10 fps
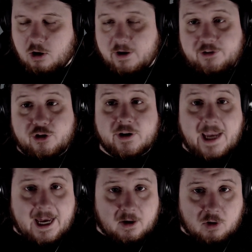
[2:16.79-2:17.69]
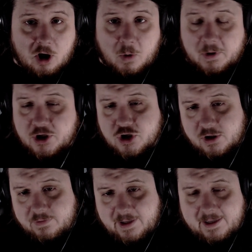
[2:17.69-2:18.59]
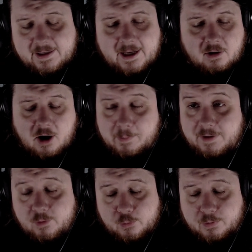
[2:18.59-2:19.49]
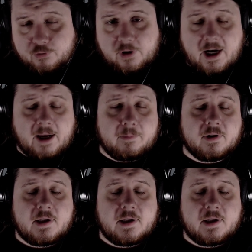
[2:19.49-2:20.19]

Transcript: or he took Adderall when he shouldn't have taken Adderall. I believe it was prescribed.